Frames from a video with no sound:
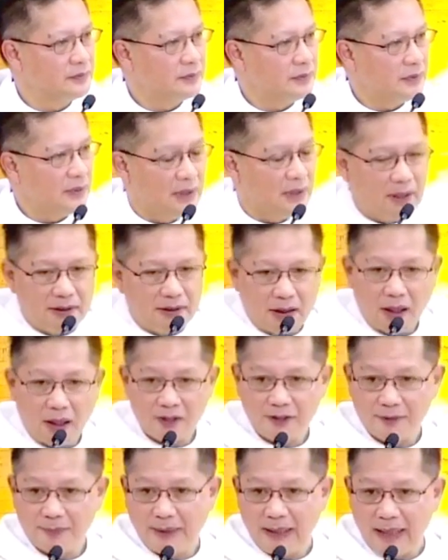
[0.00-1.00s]
The
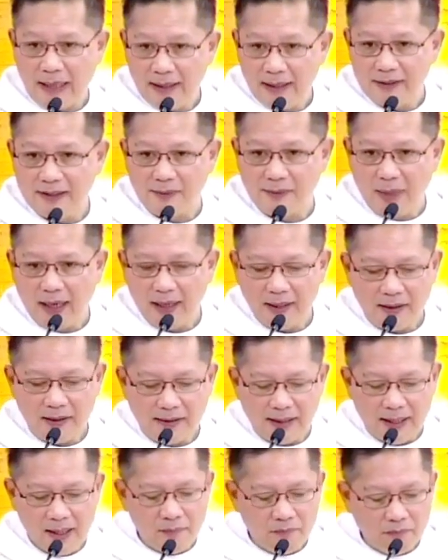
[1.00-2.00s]
gospel ends by
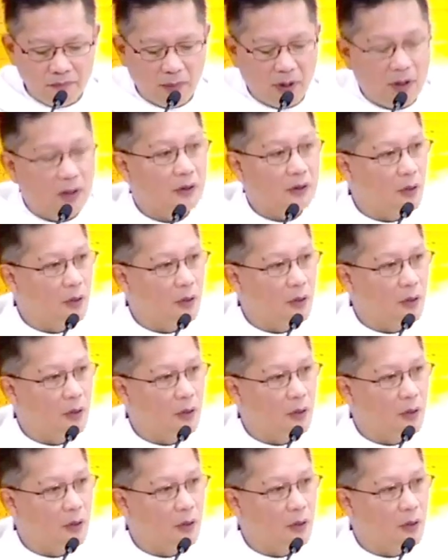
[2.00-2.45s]
them going